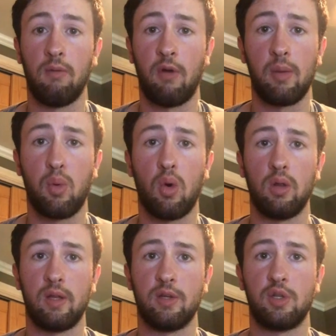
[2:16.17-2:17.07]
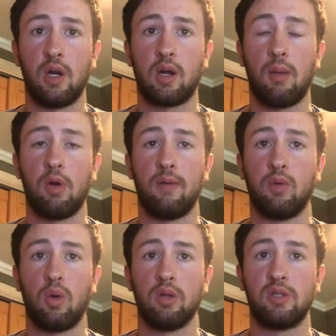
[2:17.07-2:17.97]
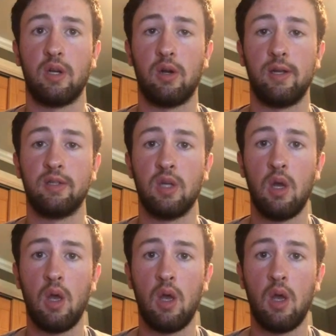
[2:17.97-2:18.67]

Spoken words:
very poorly this year, coming off the World Series